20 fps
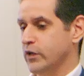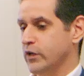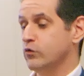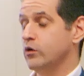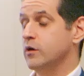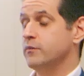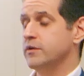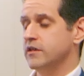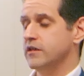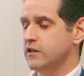grew
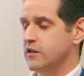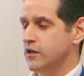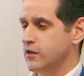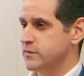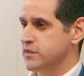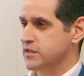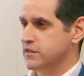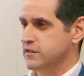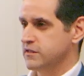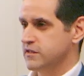up in the car
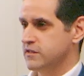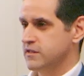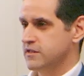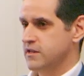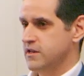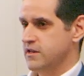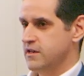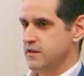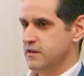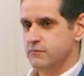business.
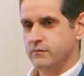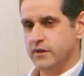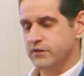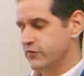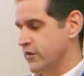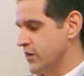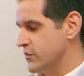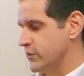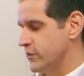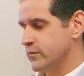My
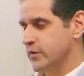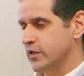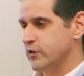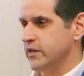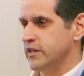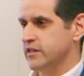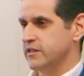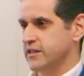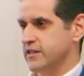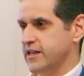father
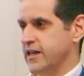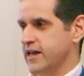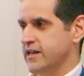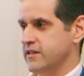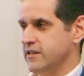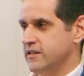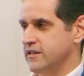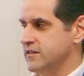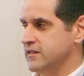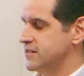immigrated to
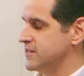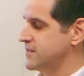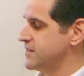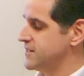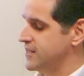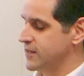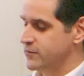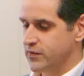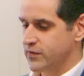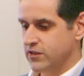Canada, the
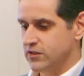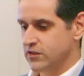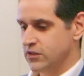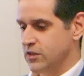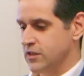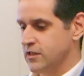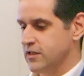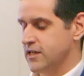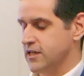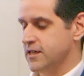
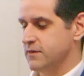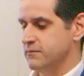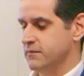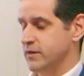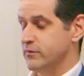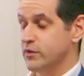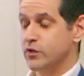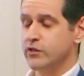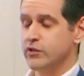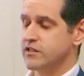typical
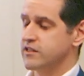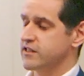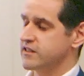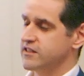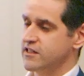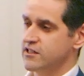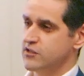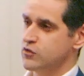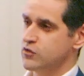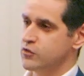immigrant
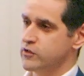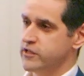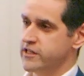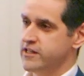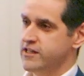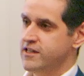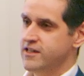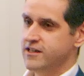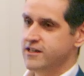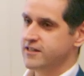success
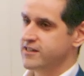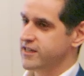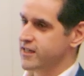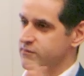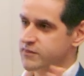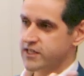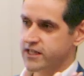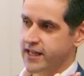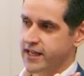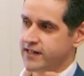story. Came
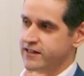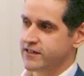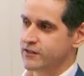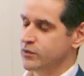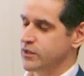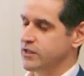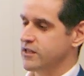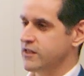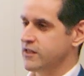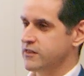to Canada
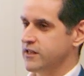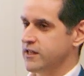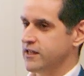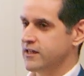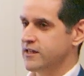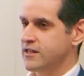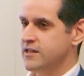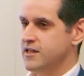with nothing,